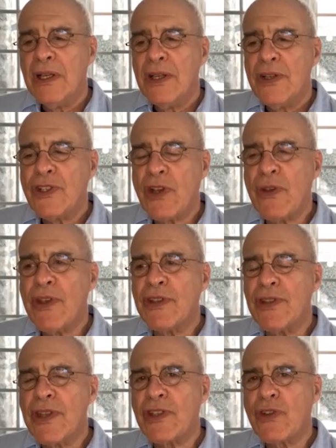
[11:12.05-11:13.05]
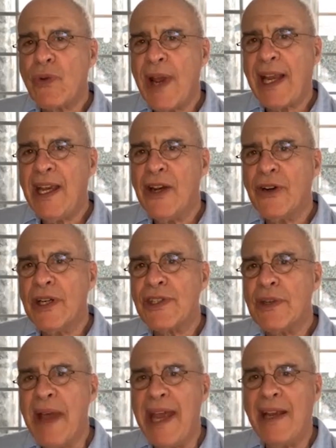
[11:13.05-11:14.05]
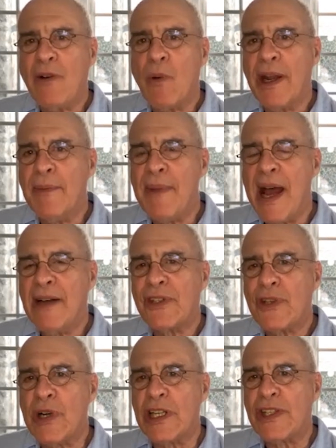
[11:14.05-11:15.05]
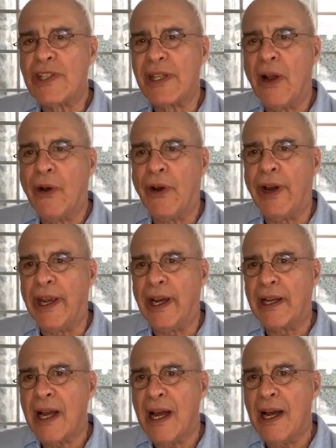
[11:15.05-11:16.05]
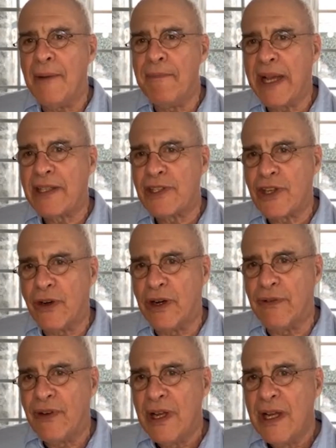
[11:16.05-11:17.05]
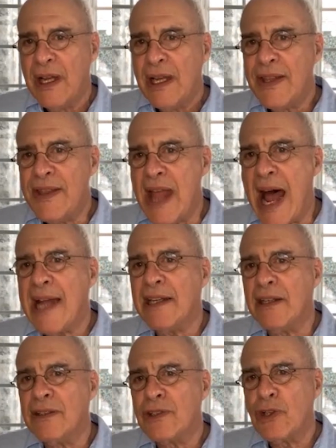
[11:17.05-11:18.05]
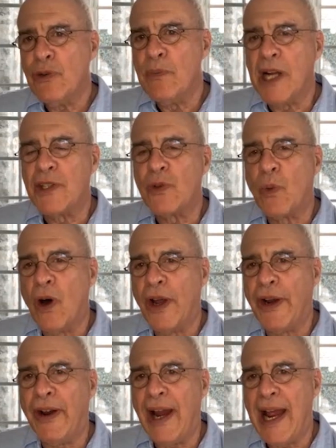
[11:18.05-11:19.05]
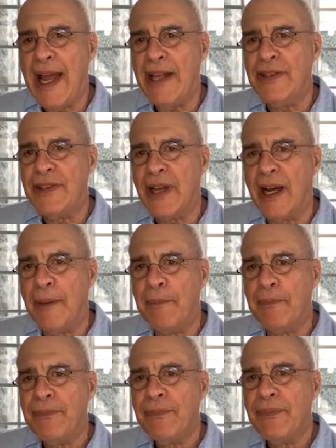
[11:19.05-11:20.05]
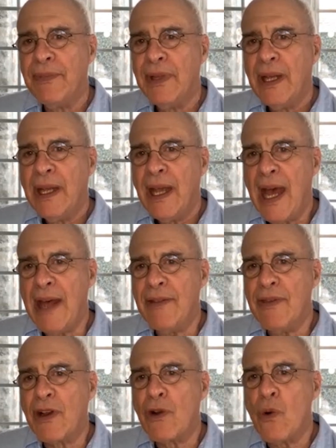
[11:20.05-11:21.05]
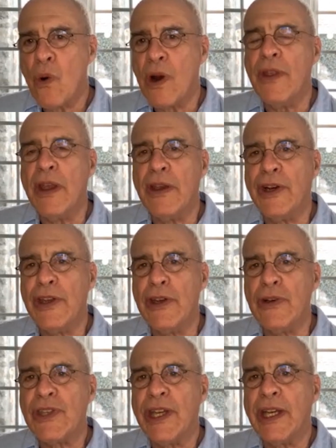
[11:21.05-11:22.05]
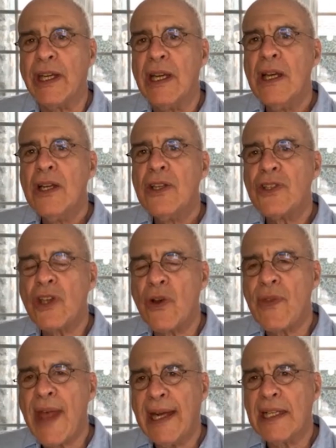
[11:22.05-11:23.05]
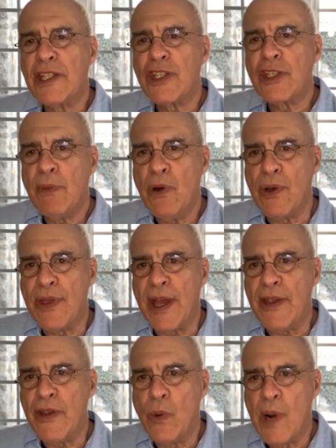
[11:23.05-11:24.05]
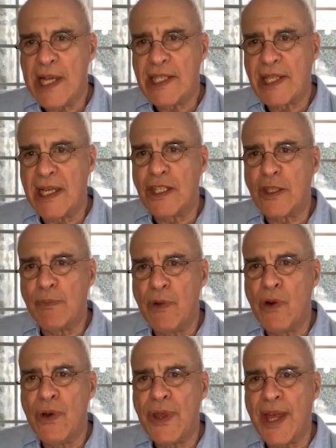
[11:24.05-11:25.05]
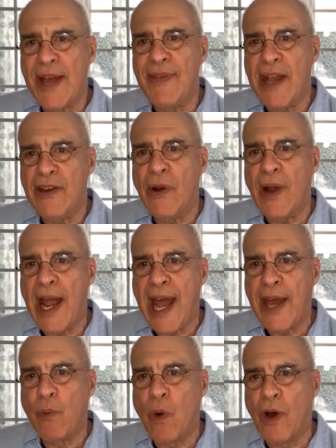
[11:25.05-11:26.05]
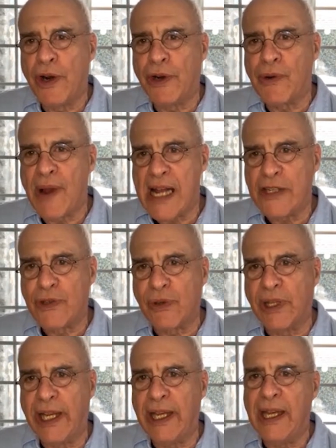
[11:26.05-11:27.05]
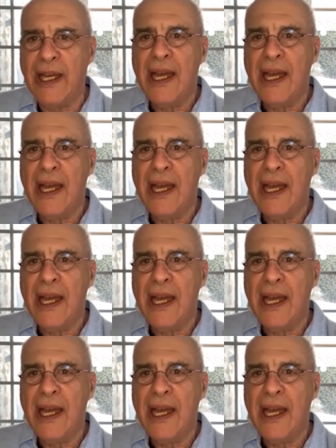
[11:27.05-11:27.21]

So the trick here is to make what amounts to a slurry, a mixture of not too much water and the corn that you're using, so that it's smooth, and you whisk it smooth, and then you add water gradually,